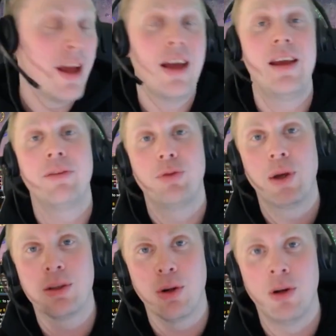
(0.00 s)
if you
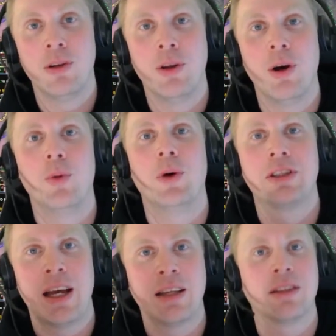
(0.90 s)
at all know
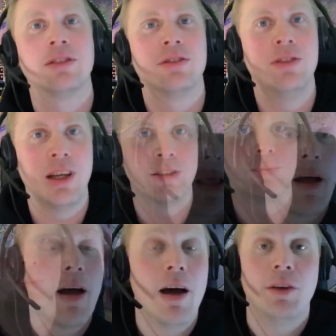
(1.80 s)
what tactics does.
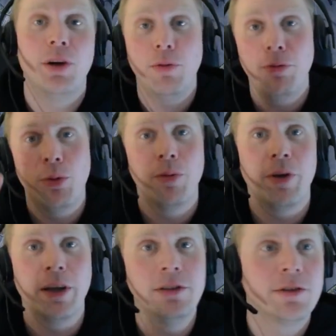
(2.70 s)
There are four
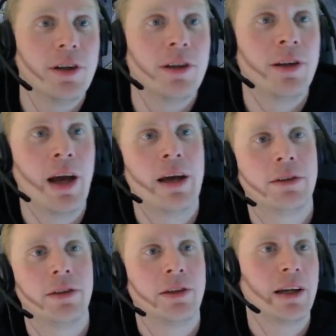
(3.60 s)
things
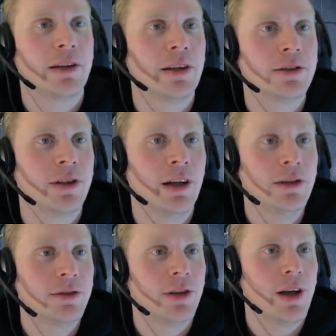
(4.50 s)
that tactics
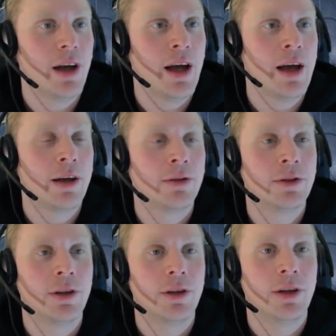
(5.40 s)
does,
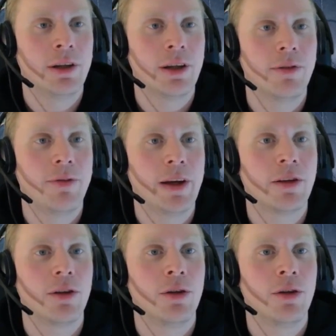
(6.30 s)
and it can affect uh,